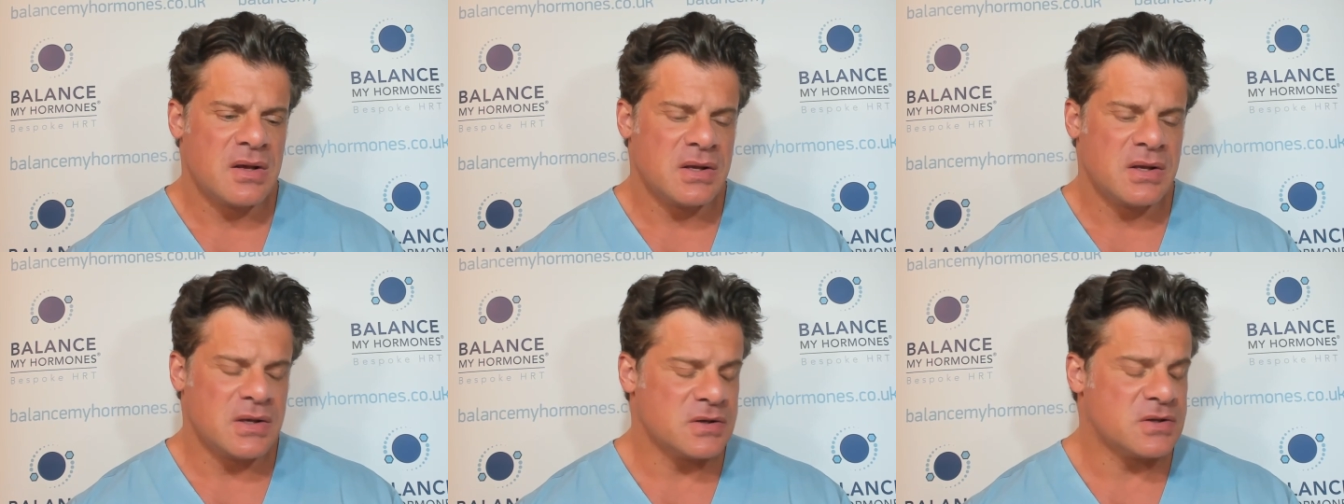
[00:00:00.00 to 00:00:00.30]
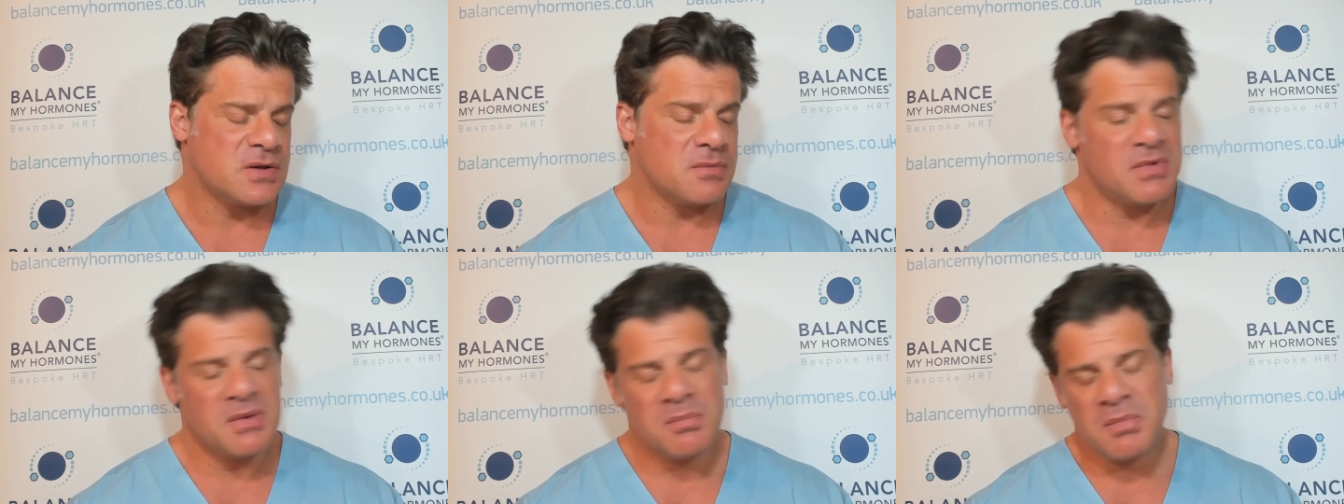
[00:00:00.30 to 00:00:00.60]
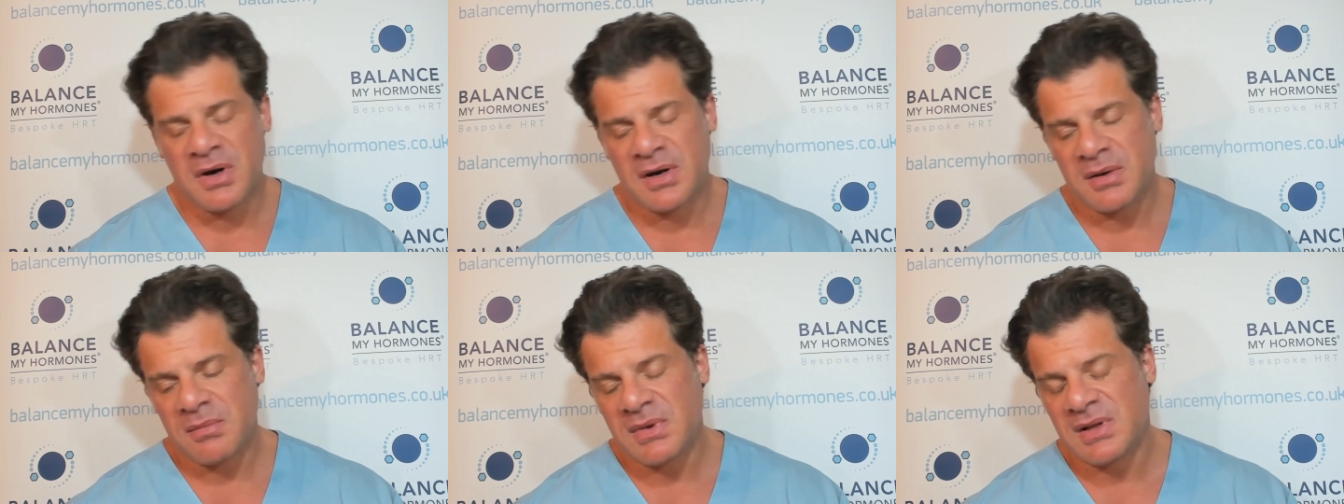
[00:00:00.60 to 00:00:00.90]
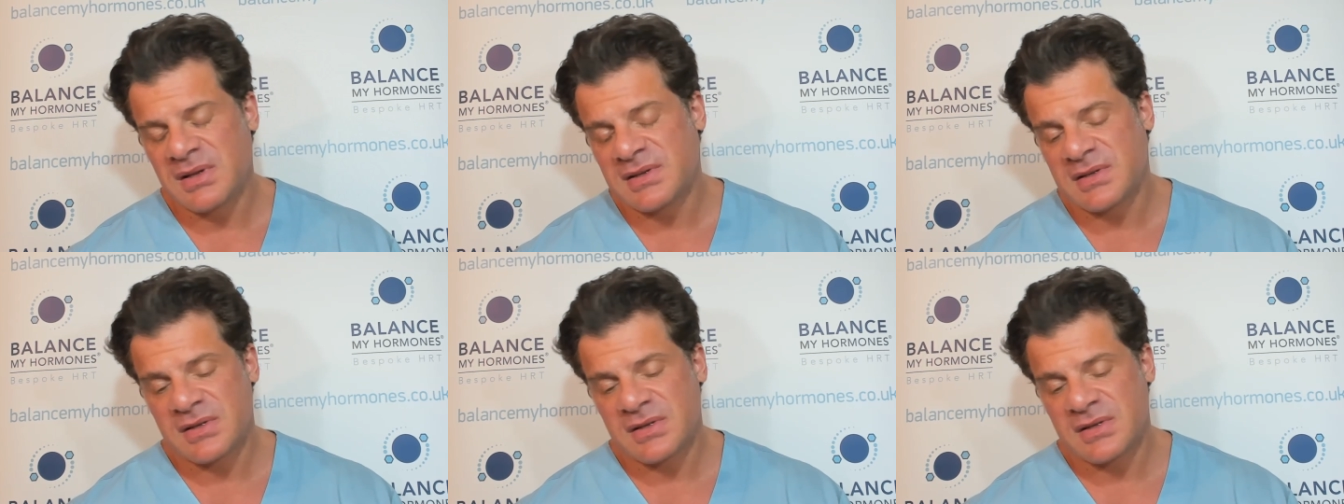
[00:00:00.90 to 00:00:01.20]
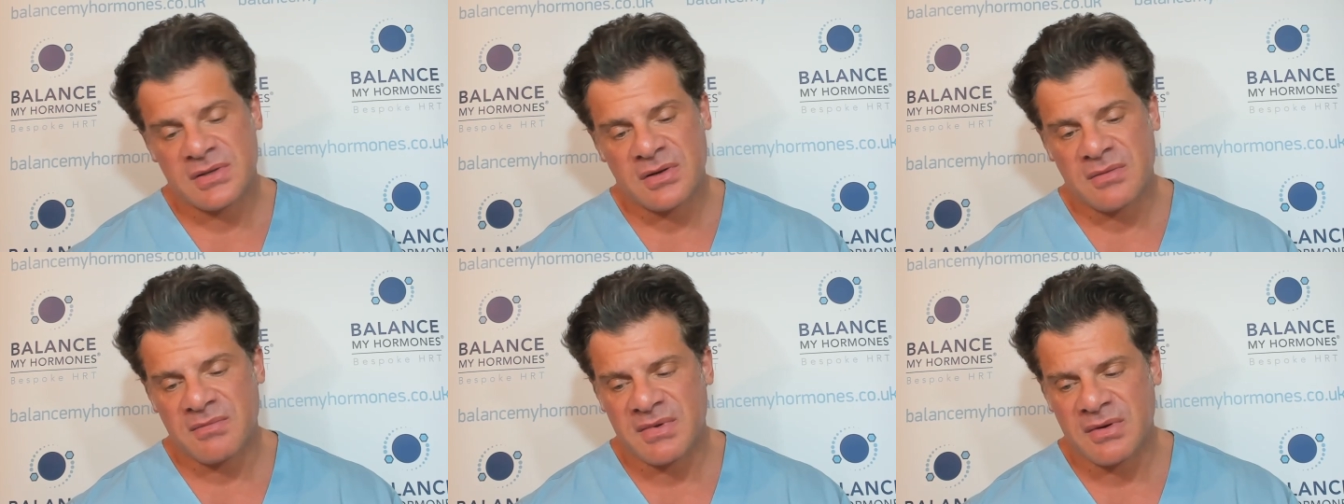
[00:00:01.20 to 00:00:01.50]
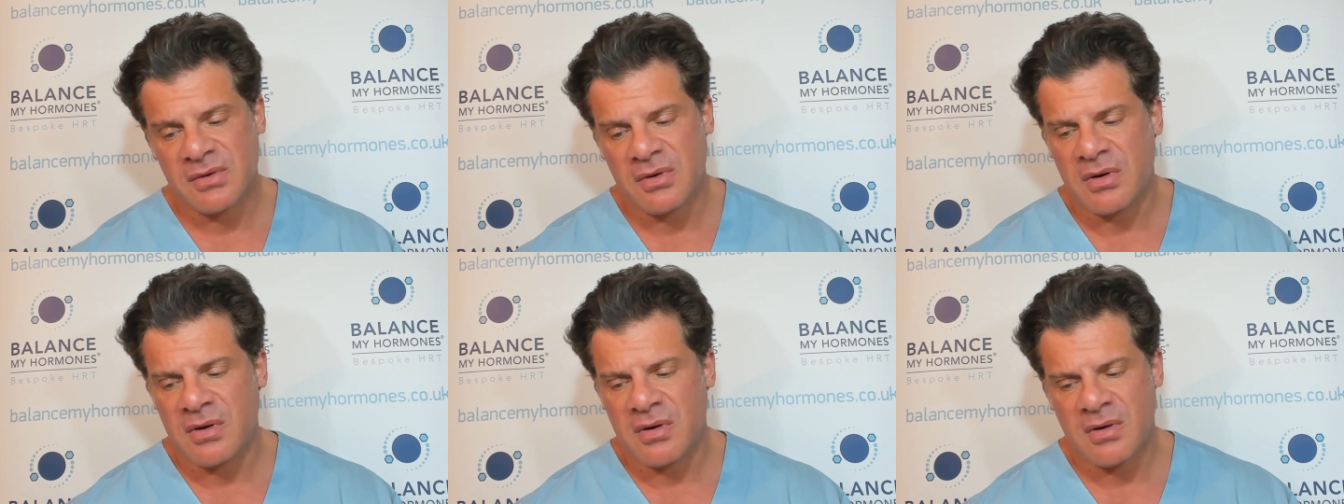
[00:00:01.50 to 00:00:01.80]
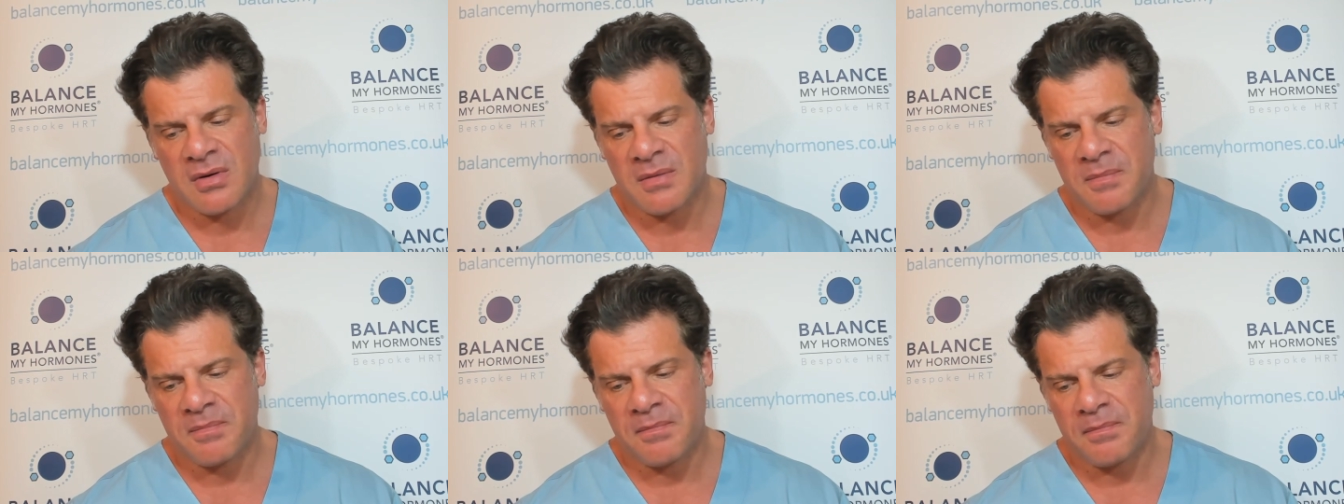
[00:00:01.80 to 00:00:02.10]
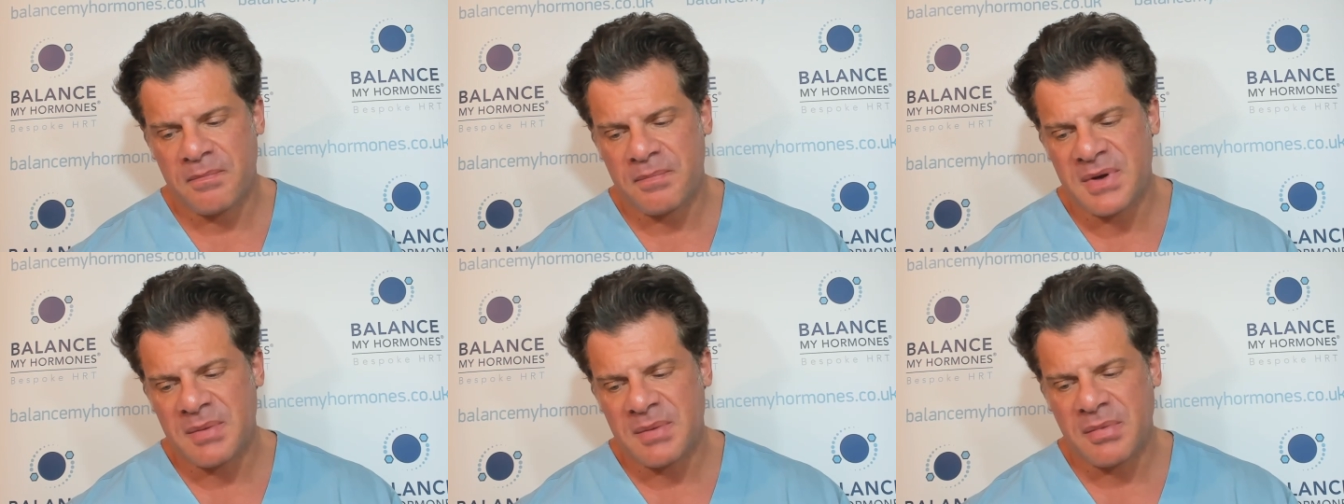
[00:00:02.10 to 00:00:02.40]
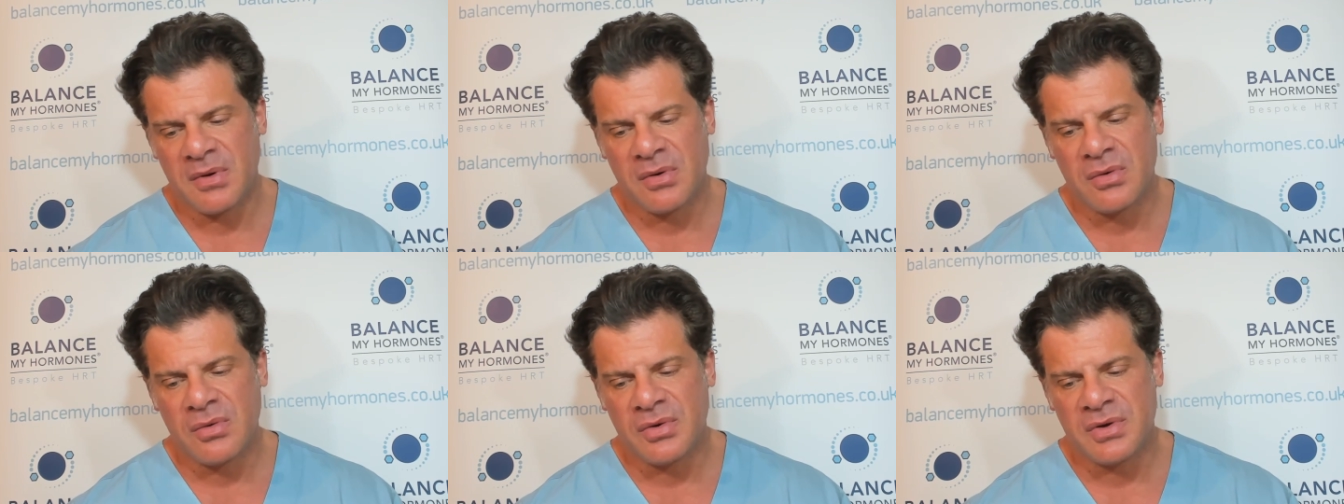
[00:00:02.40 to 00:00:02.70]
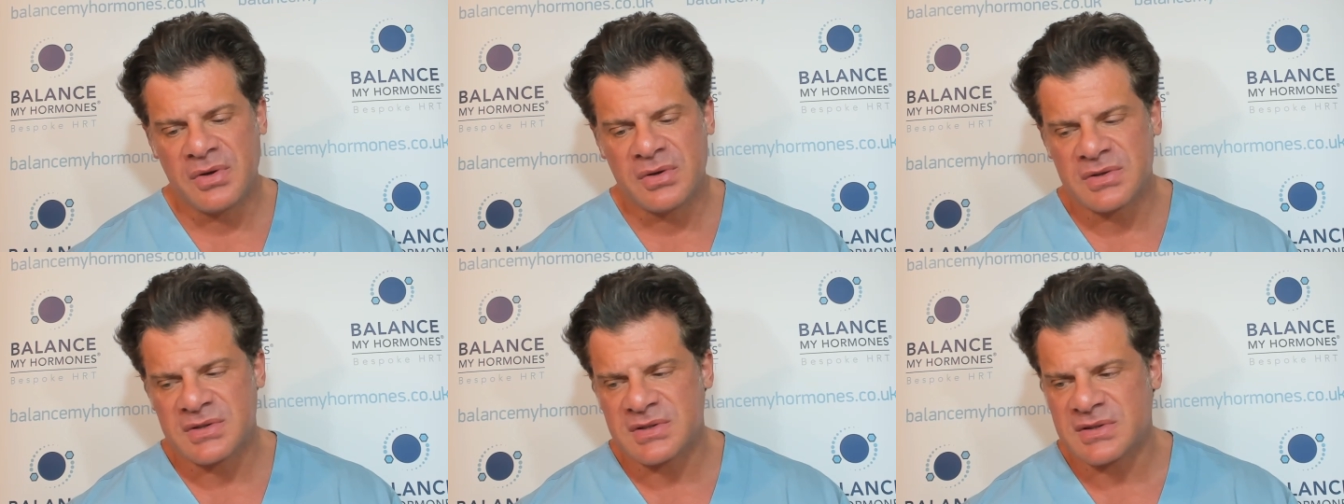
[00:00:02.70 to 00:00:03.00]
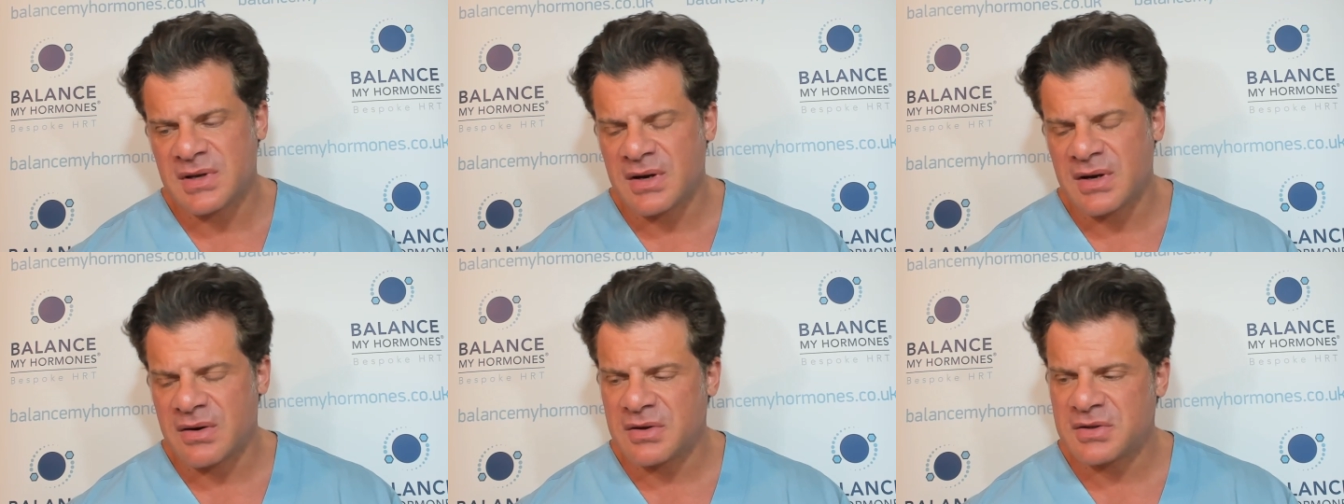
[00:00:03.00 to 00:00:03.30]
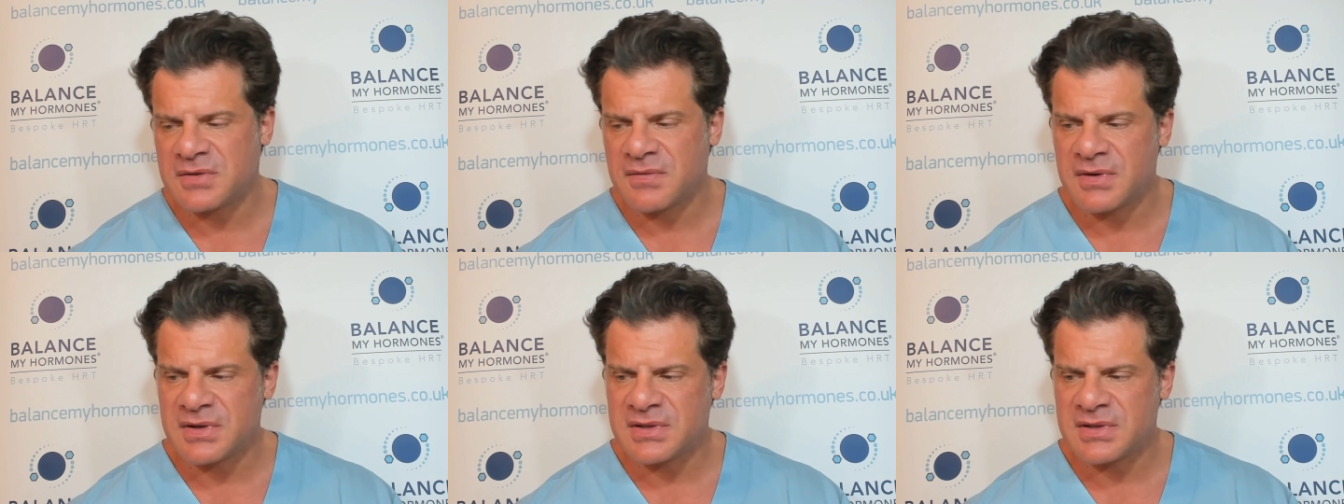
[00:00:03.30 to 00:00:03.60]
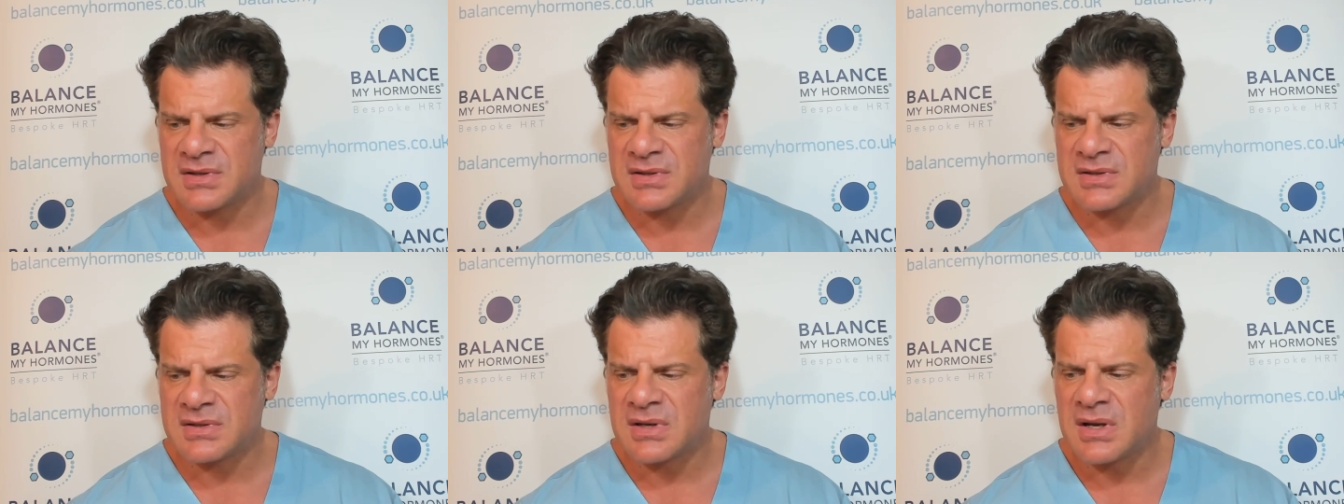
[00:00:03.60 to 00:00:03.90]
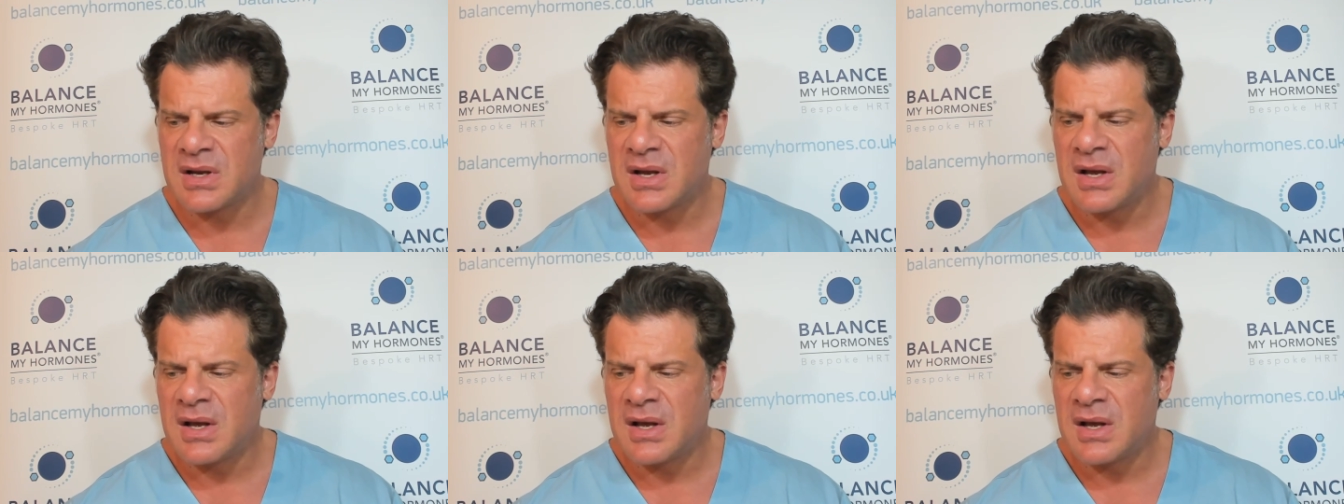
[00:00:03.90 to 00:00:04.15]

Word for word: used to be bodybuilders or people who use steroids, for instance,